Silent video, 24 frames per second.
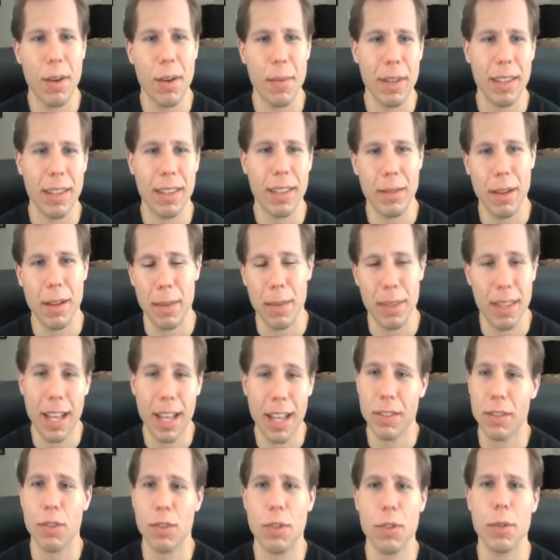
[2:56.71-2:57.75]
I mean
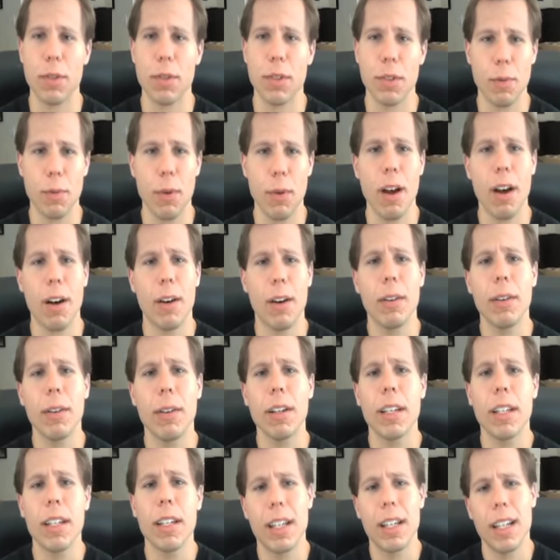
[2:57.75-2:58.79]
that's true as well.
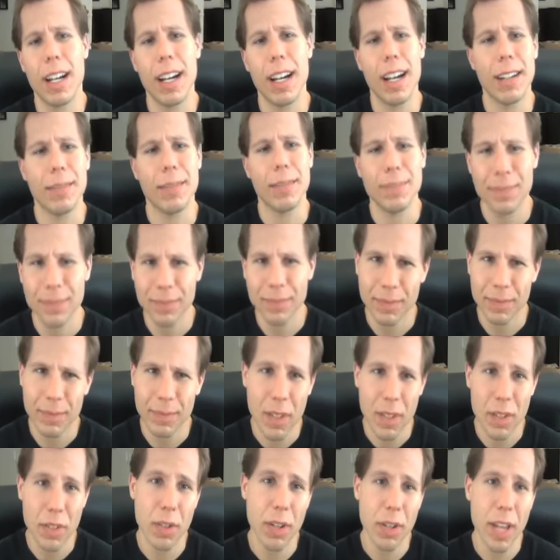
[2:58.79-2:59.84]

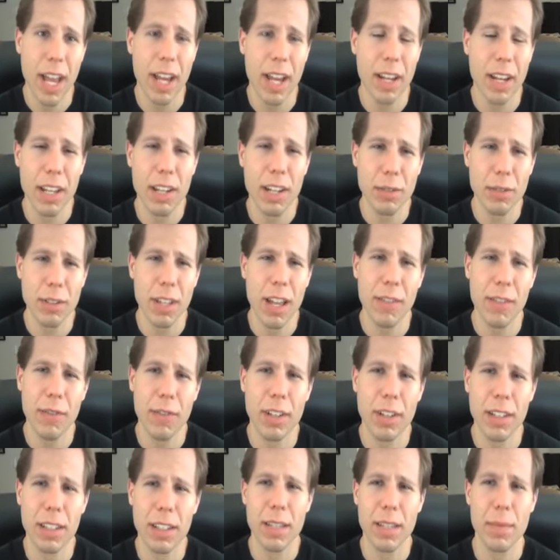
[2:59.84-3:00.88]
So yeah, it'll
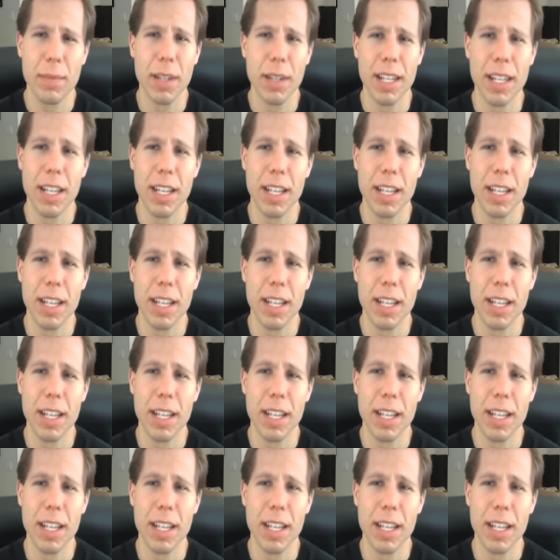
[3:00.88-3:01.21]
definitely be